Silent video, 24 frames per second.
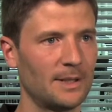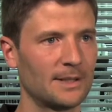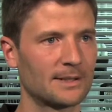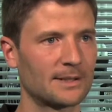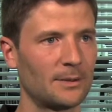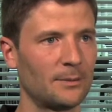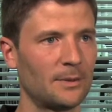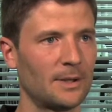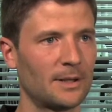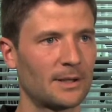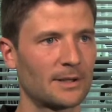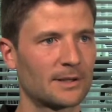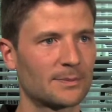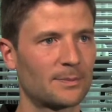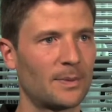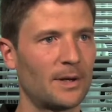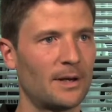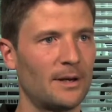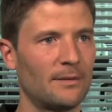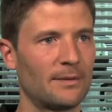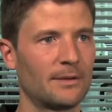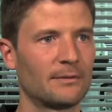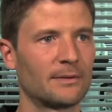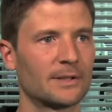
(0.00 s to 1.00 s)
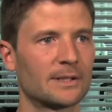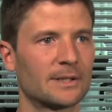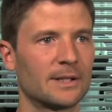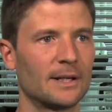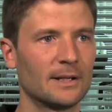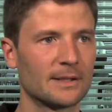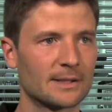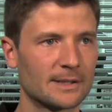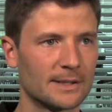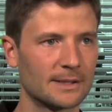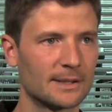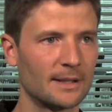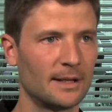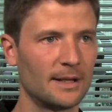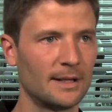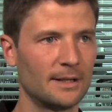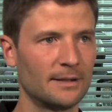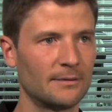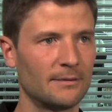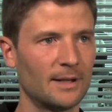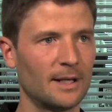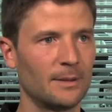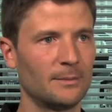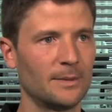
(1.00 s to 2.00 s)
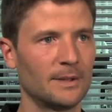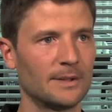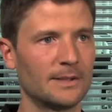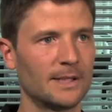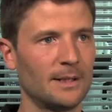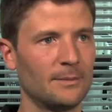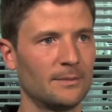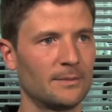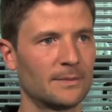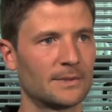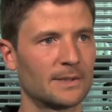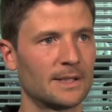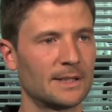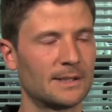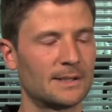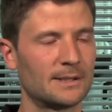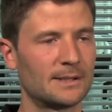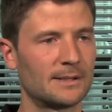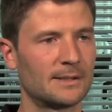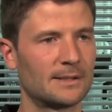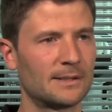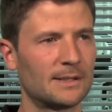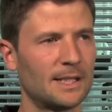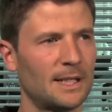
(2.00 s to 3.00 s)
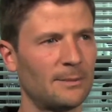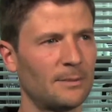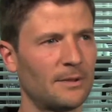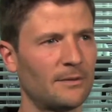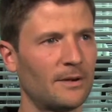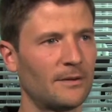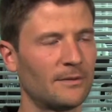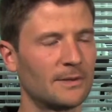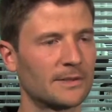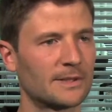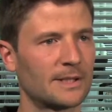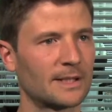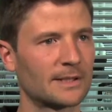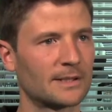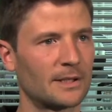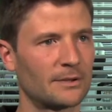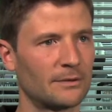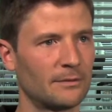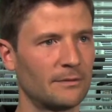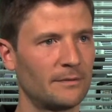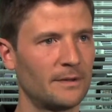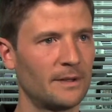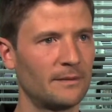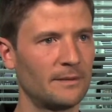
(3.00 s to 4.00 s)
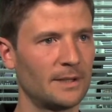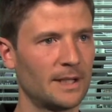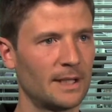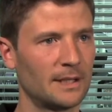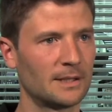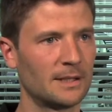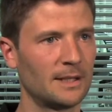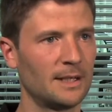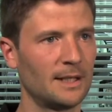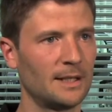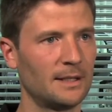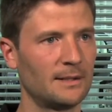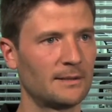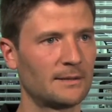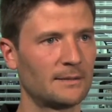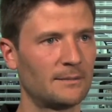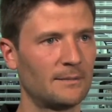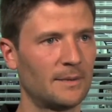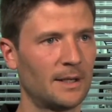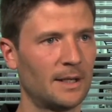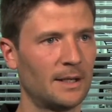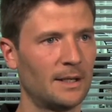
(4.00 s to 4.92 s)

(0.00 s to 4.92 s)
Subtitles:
means I work as part of the research, design and development team. It's a team of over 650 engineers.